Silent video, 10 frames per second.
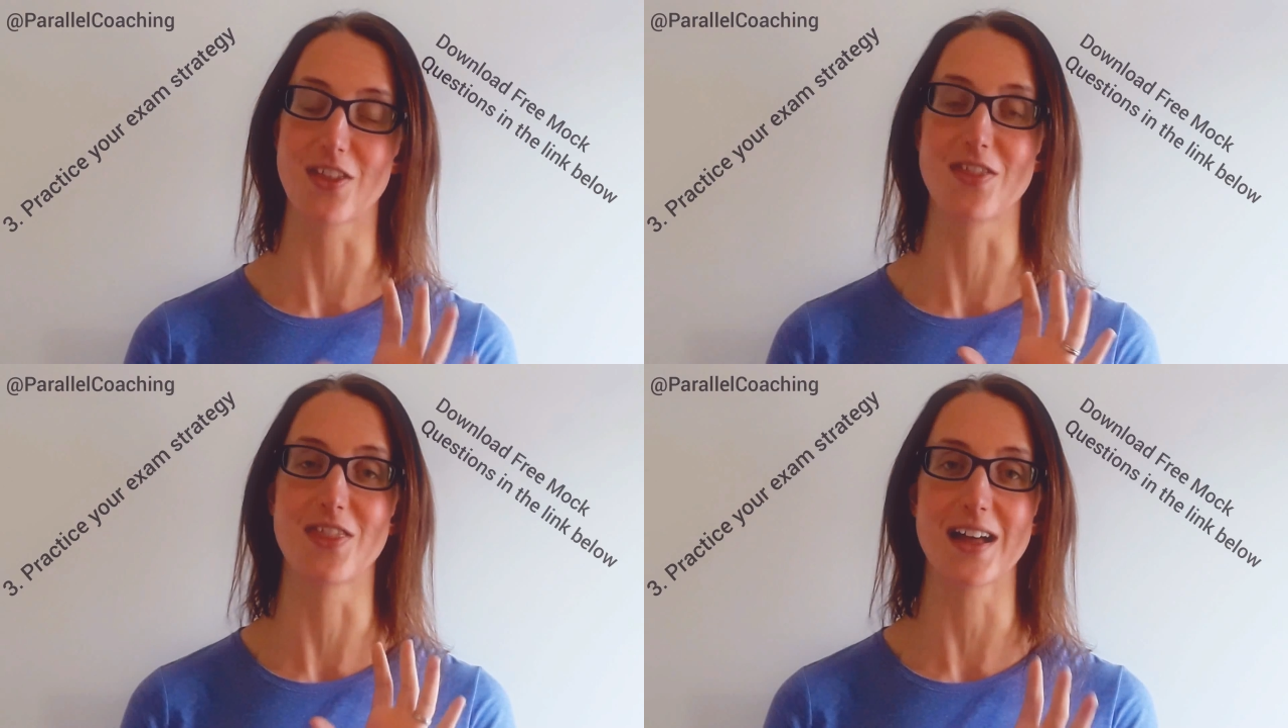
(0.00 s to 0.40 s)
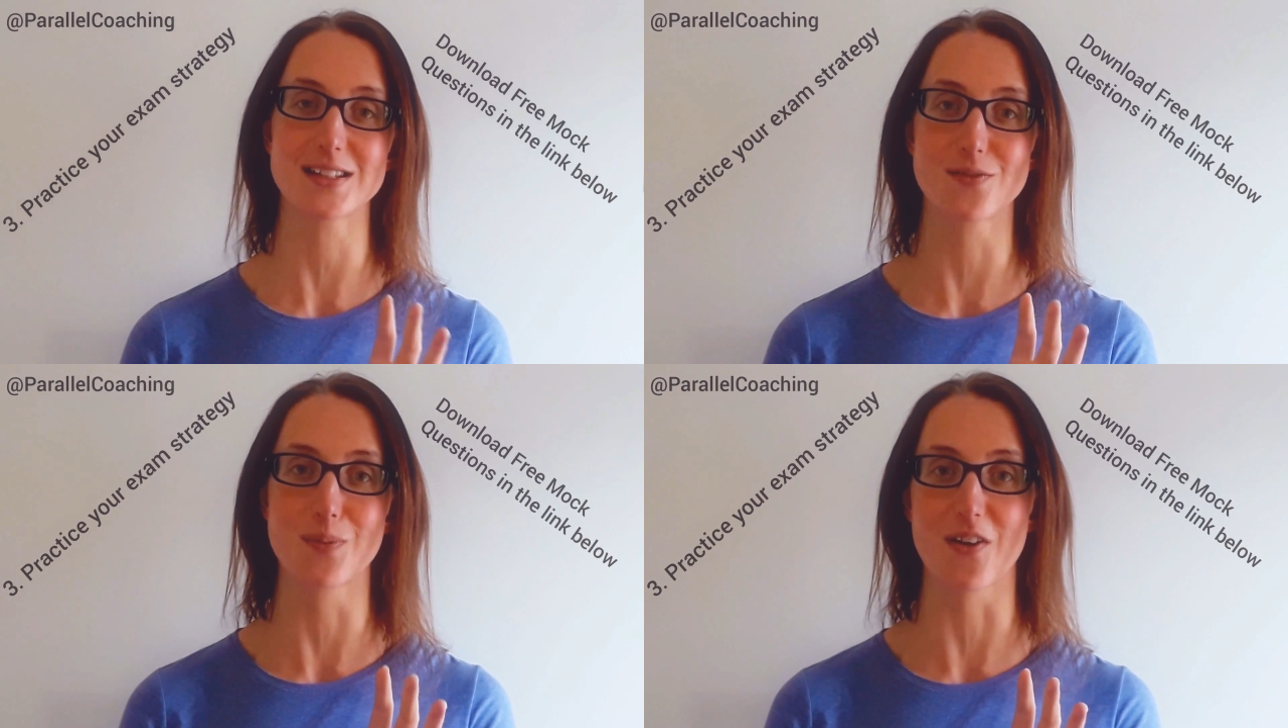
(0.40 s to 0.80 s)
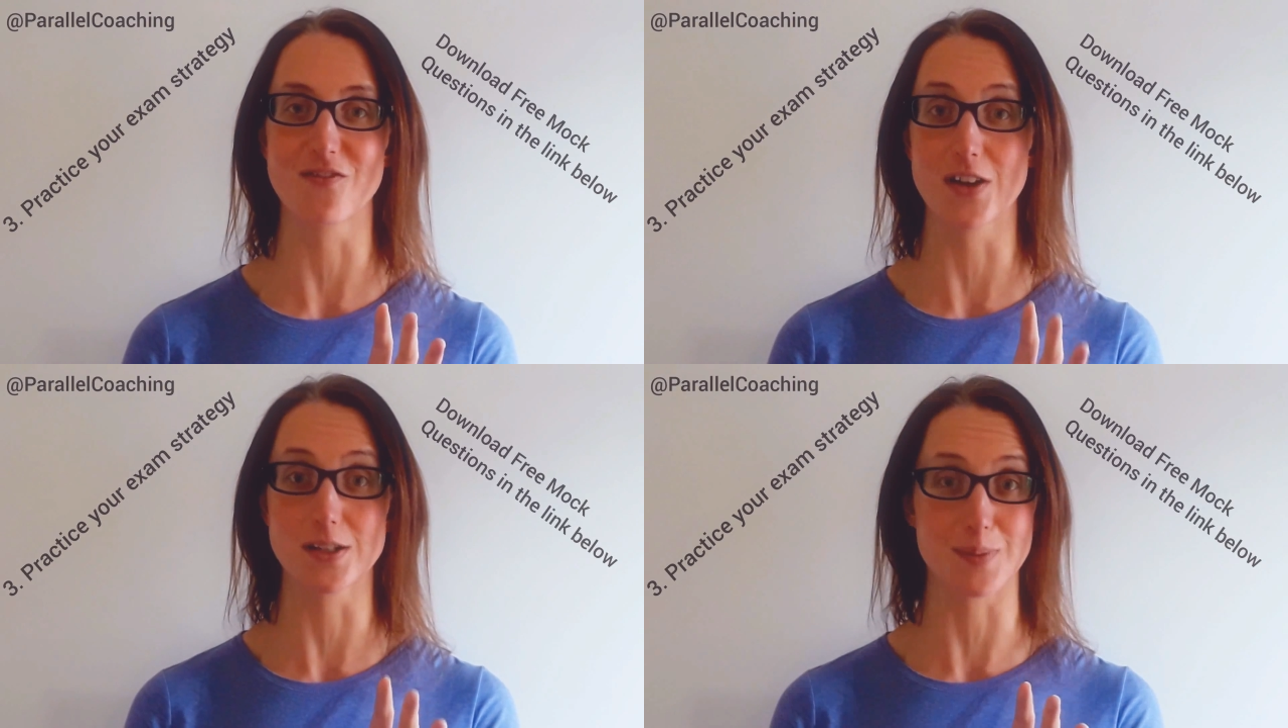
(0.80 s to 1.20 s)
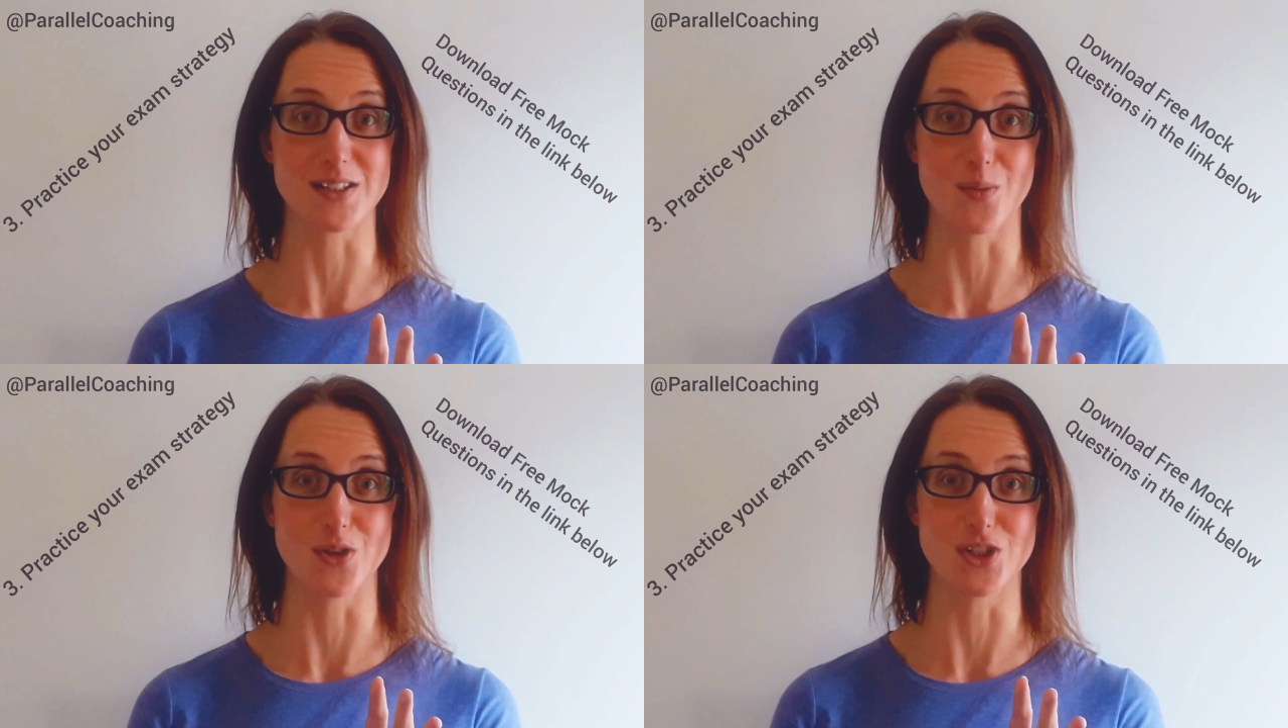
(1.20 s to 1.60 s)
then that's the first
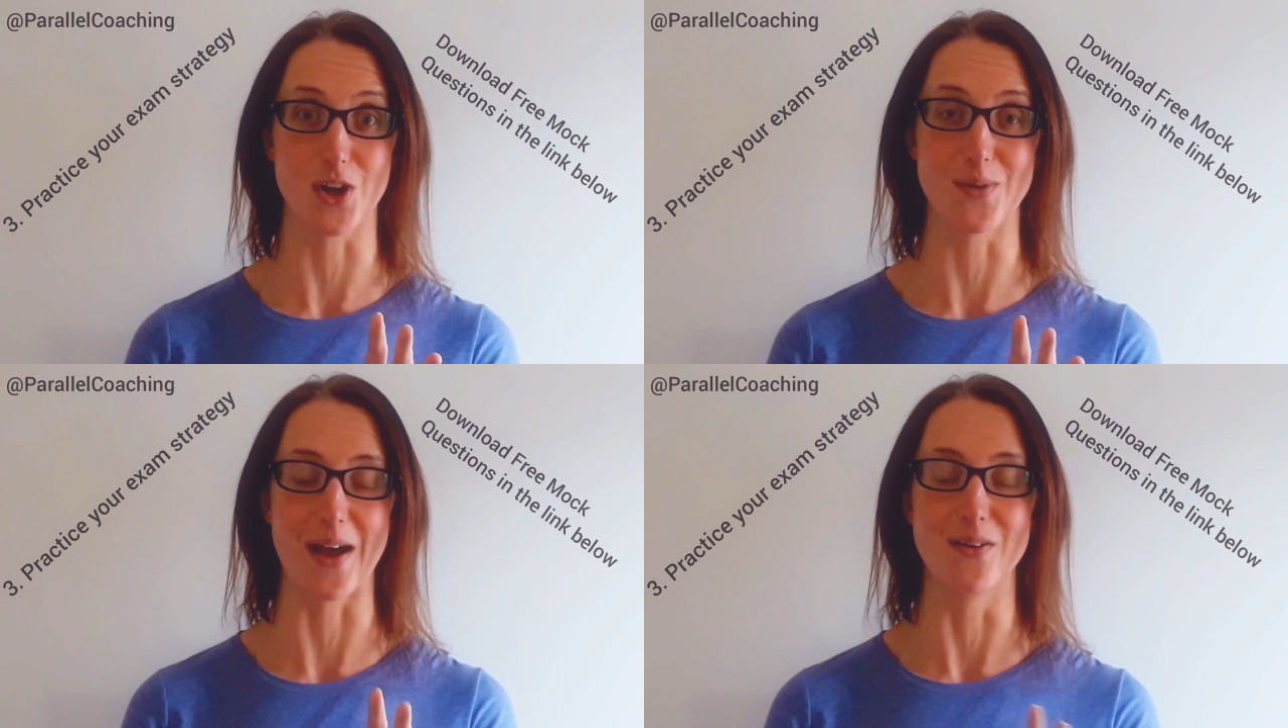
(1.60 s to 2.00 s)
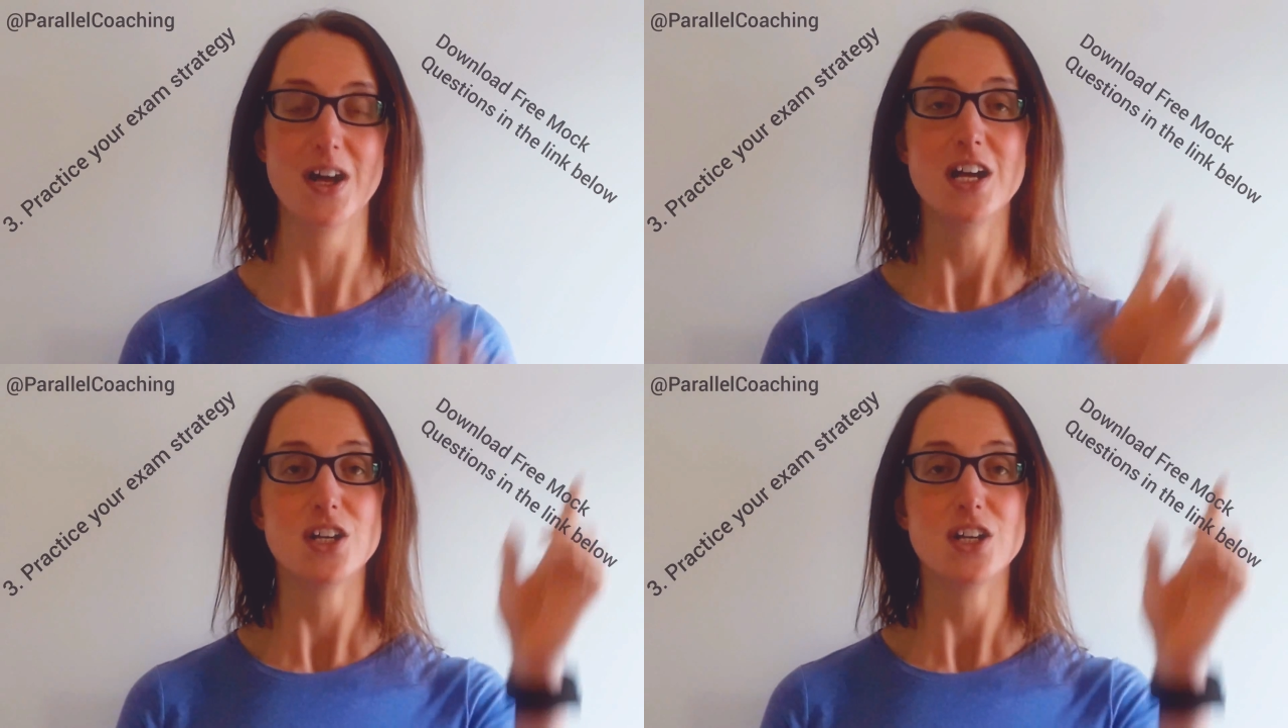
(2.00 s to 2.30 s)
place I want you to go now.